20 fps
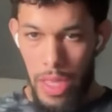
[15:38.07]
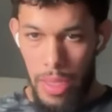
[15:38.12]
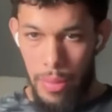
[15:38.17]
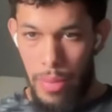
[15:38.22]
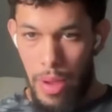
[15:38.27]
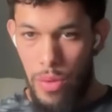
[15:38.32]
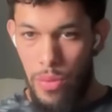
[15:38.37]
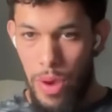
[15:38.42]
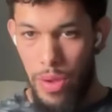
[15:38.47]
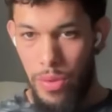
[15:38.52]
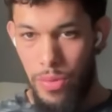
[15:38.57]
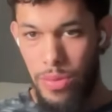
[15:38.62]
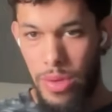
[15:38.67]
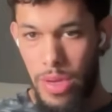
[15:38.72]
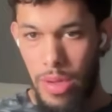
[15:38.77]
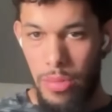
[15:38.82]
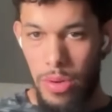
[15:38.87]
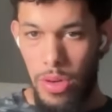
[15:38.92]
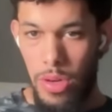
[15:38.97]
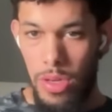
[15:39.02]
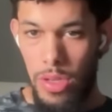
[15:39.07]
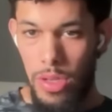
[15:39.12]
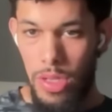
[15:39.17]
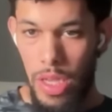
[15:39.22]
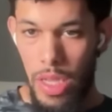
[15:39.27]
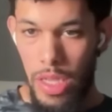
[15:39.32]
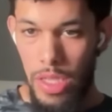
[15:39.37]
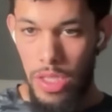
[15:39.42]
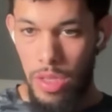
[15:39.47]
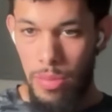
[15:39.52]
feel like my weight room
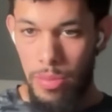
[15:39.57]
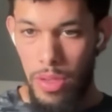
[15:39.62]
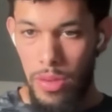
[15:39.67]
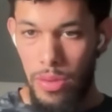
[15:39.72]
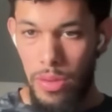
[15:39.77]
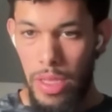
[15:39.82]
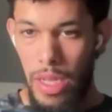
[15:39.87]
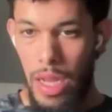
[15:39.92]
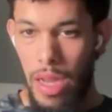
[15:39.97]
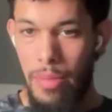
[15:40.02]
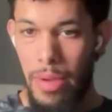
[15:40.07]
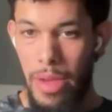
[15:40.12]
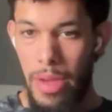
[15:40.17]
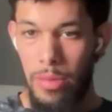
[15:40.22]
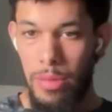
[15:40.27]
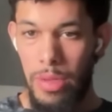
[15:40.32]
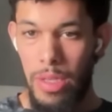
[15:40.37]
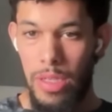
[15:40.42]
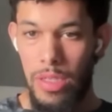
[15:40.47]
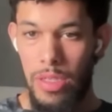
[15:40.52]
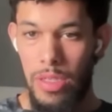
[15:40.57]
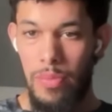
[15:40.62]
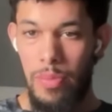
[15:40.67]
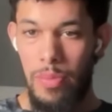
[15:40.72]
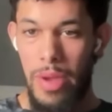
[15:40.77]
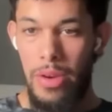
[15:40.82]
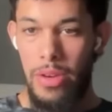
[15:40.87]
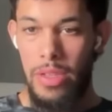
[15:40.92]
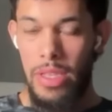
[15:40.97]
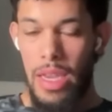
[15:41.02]
numbers and jumping only got better because of
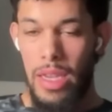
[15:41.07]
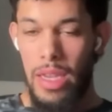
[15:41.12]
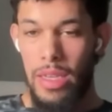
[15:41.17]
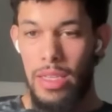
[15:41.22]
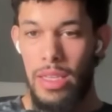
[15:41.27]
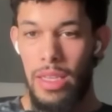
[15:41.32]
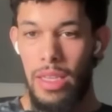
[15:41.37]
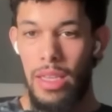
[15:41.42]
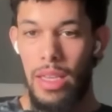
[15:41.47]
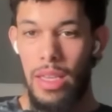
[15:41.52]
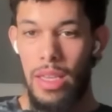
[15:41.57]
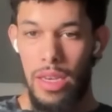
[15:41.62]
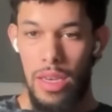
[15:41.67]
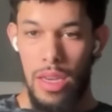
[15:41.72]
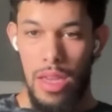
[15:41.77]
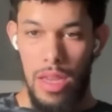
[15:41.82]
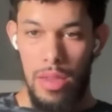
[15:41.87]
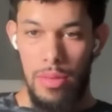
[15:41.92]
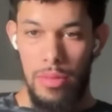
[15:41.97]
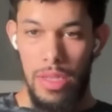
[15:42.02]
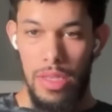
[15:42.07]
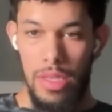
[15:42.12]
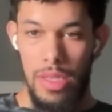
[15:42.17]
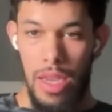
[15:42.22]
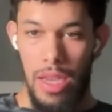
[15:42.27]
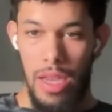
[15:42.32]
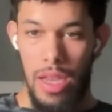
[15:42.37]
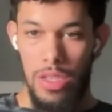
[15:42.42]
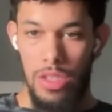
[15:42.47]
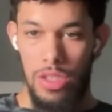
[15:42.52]
better technique and not because
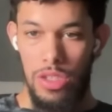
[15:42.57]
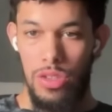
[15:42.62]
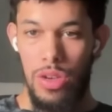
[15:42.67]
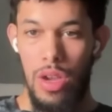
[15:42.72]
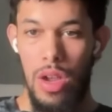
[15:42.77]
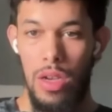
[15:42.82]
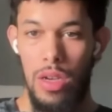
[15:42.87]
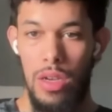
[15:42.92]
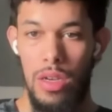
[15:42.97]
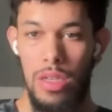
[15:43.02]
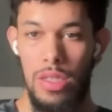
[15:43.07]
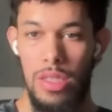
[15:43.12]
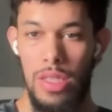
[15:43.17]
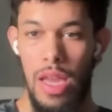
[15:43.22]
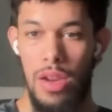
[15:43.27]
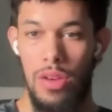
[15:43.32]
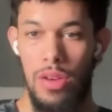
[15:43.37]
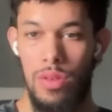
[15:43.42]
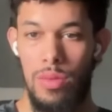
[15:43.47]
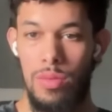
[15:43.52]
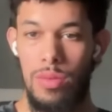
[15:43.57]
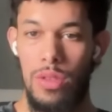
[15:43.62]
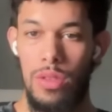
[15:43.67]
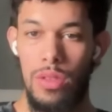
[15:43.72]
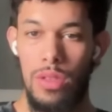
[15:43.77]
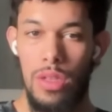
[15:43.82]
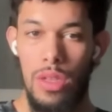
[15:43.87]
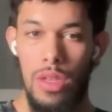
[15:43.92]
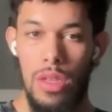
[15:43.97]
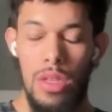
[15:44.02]
I got stronger. Is that
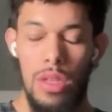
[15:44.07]
normal?